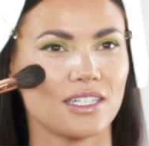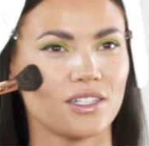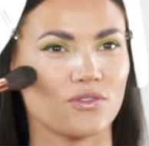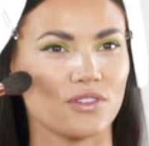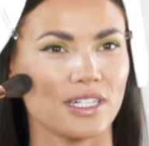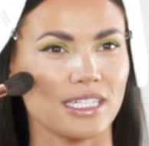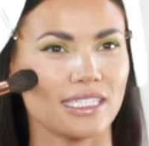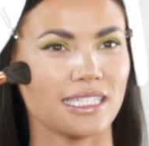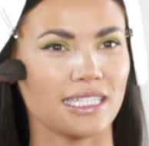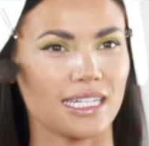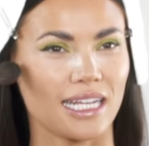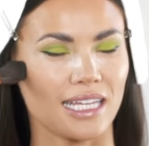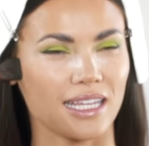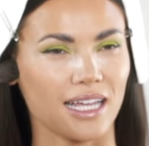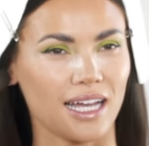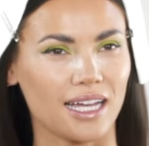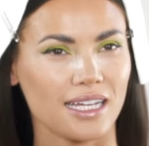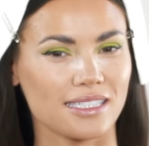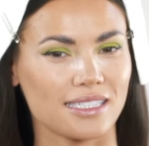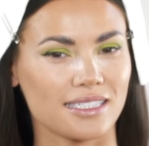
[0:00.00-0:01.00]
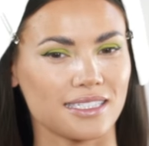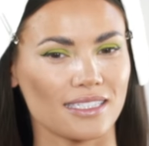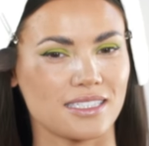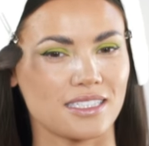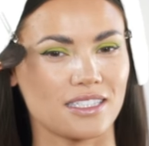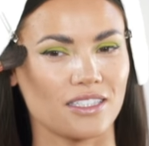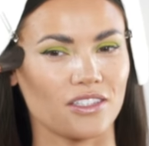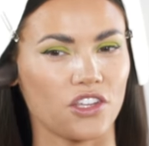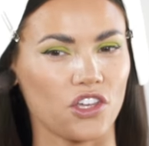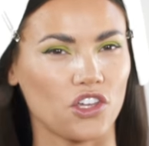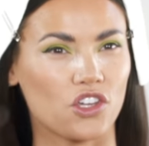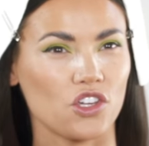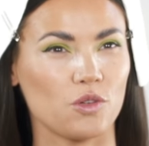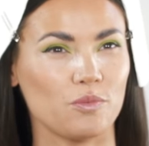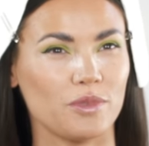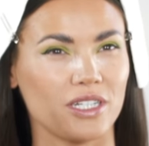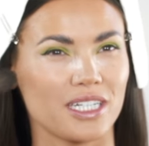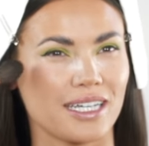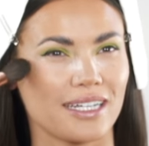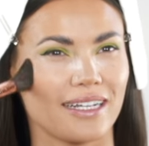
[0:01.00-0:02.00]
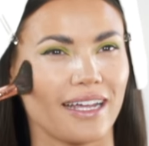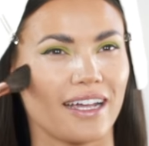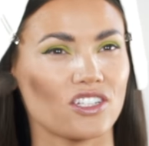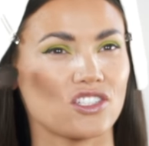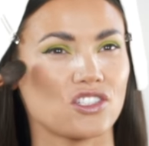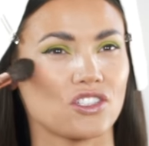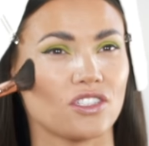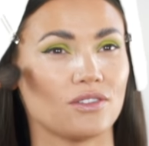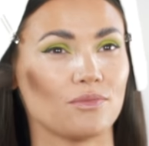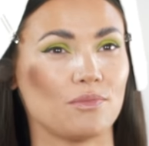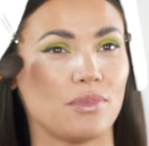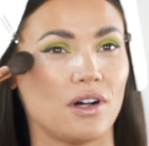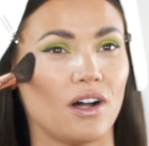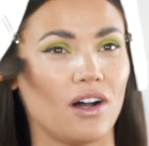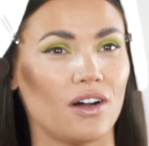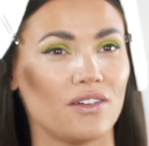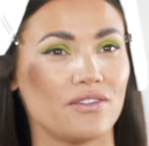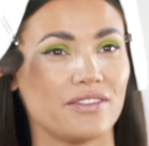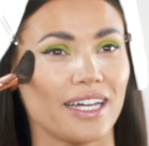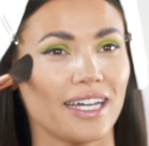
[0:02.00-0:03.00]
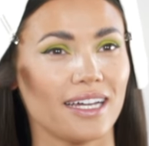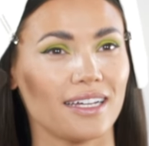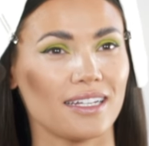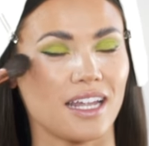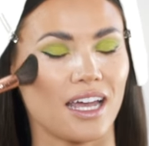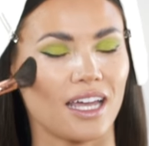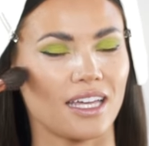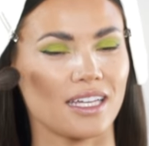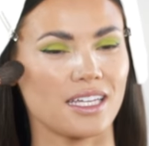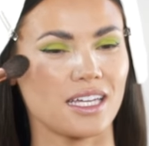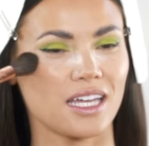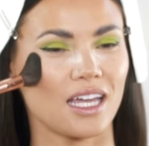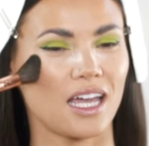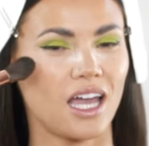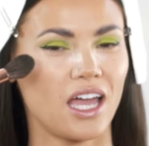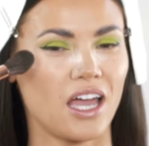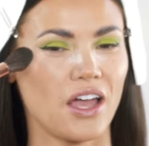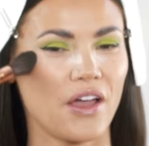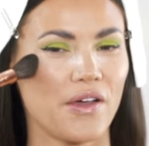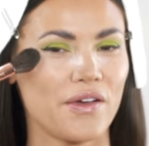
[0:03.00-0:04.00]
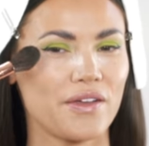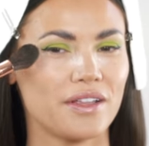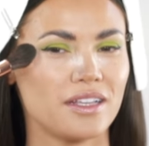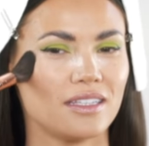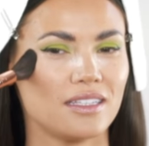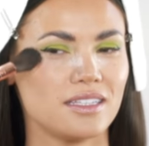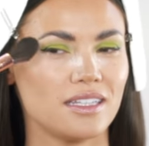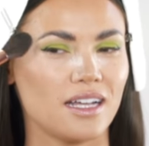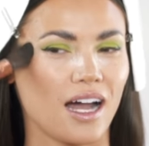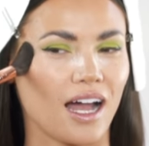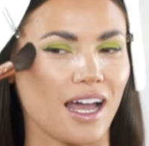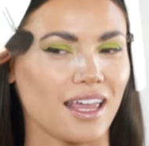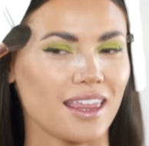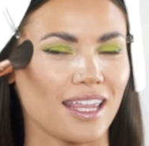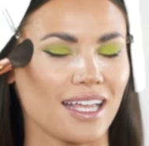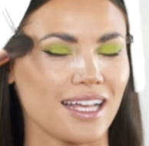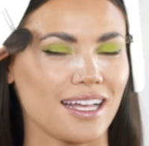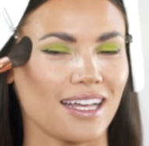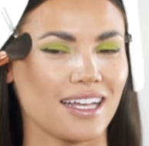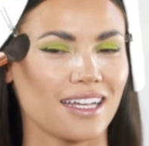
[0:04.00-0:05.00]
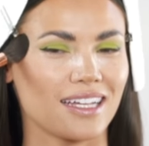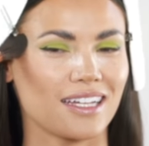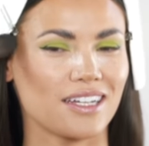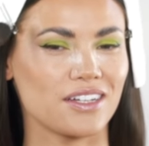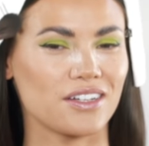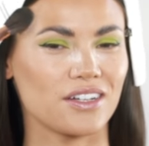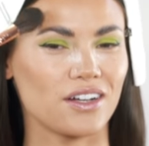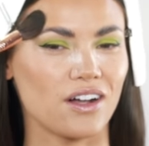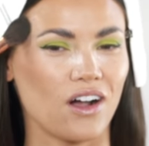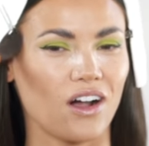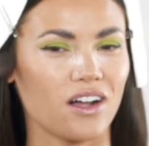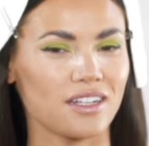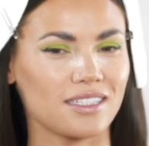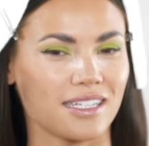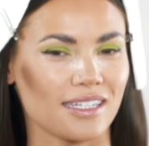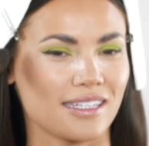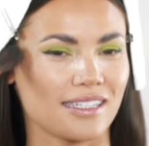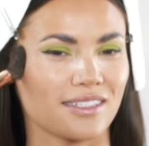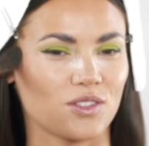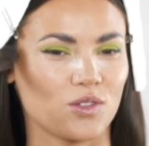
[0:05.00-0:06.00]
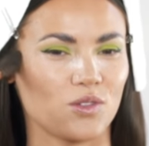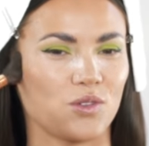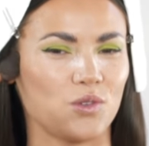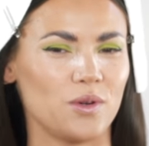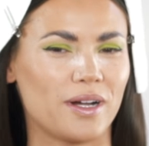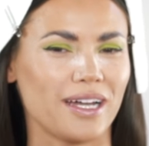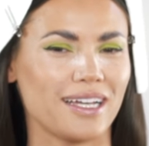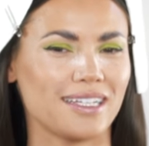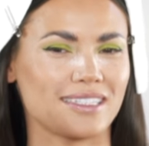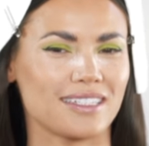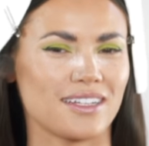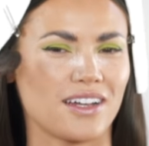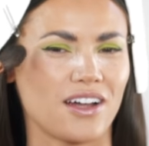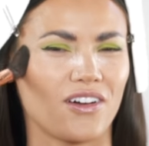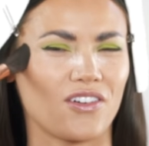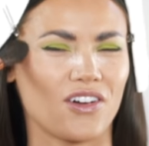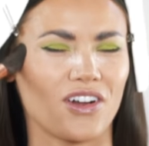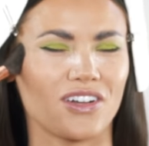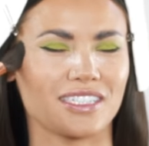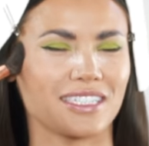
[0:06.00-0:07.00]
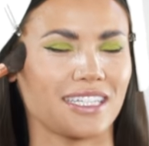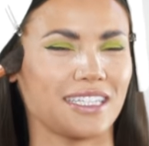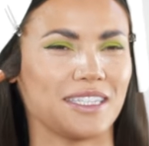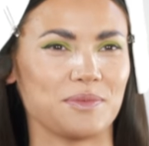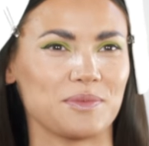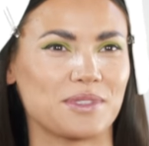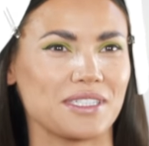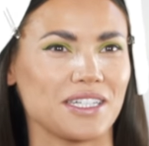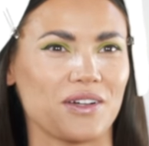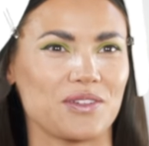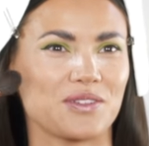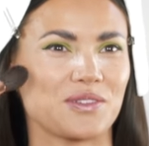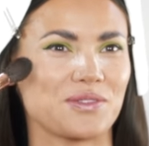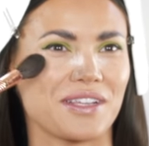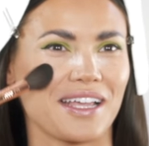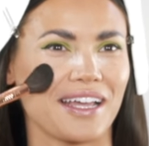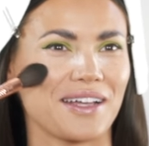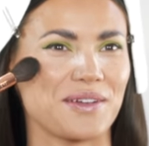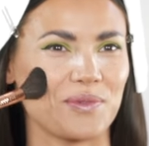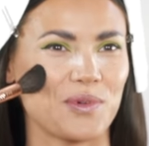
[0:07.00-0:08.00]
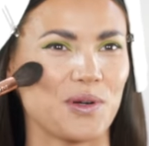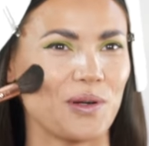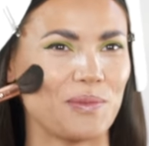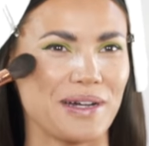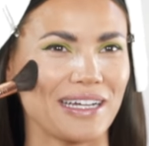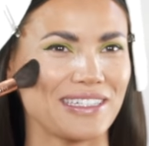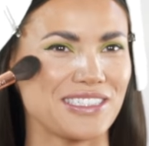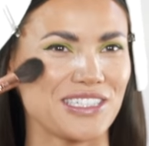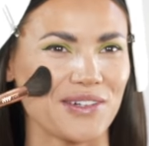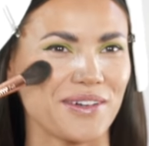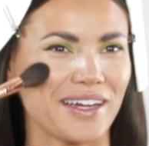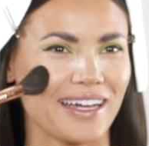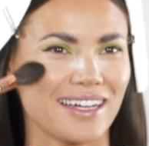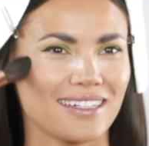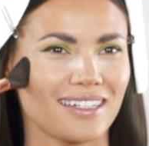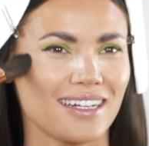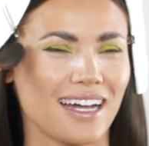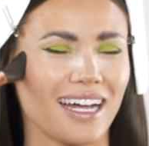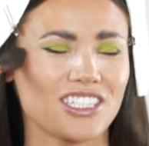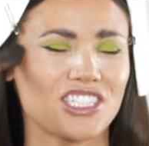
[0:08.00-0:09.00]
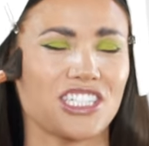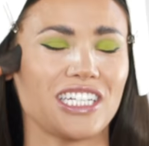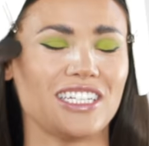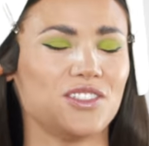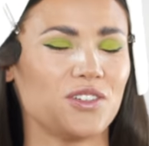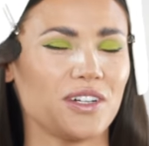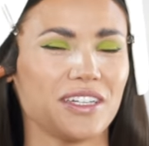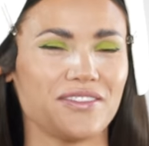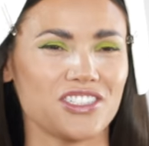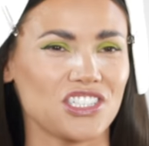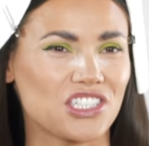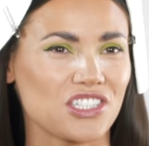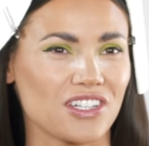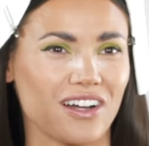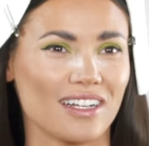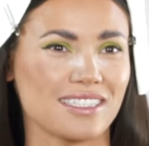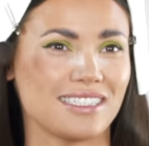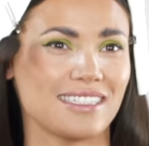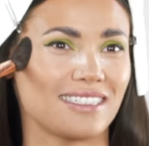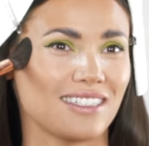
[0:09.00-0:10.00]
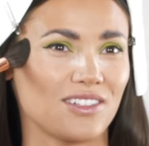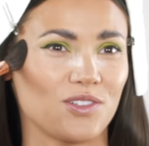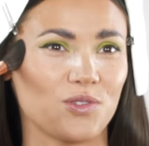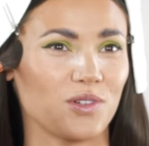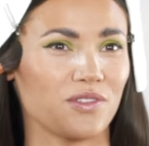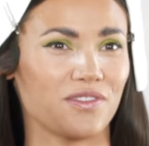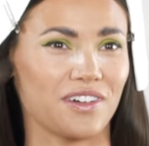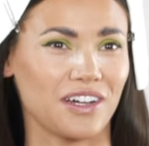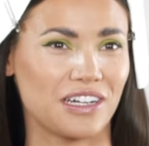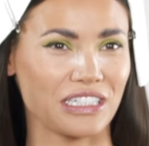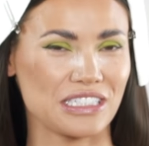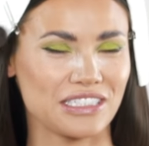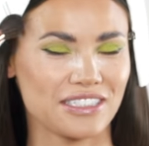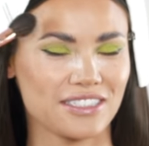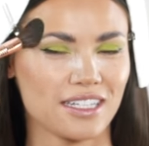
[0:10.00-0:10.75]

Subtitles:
recently that it's the human connection part of it. Like, I think artists always are asking themselves, like, what am I doing? Actually, not even just artists, all of us.